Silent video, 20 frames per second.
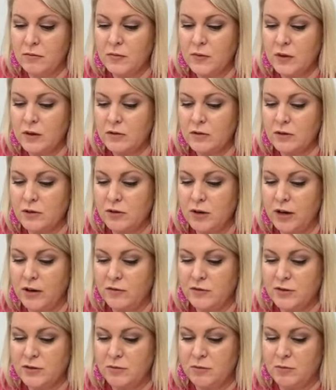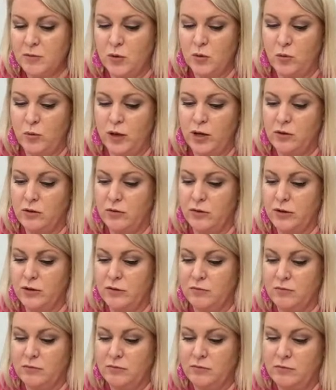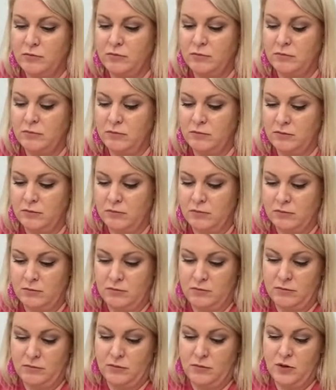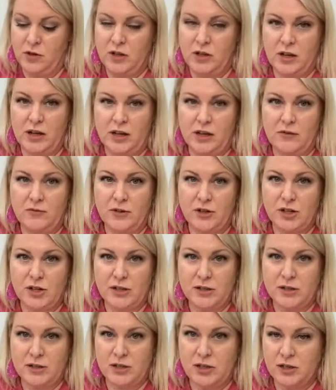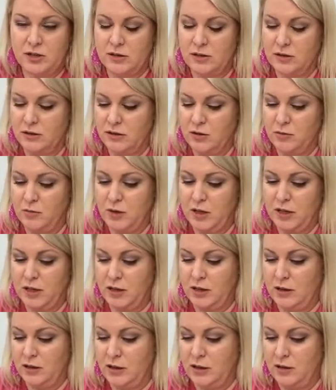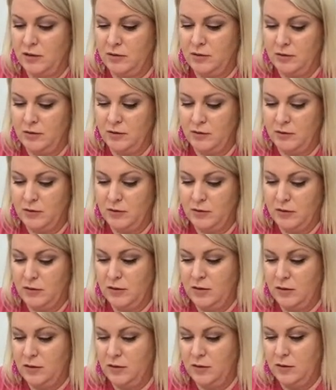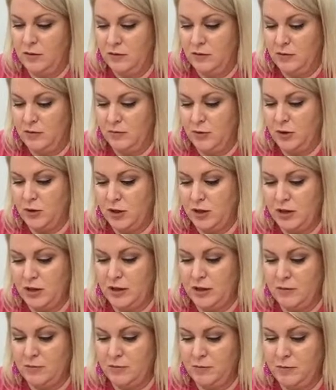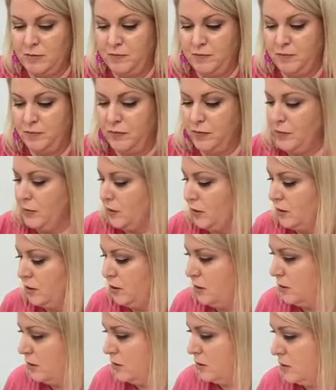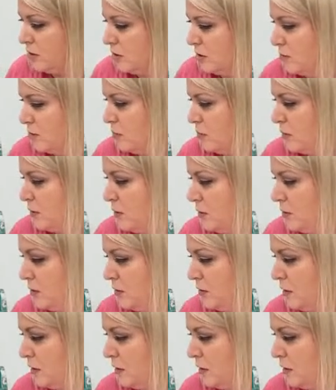So you have some wiggle room. You can kind of adjust it just a little bit and then push it down. I need to touch up on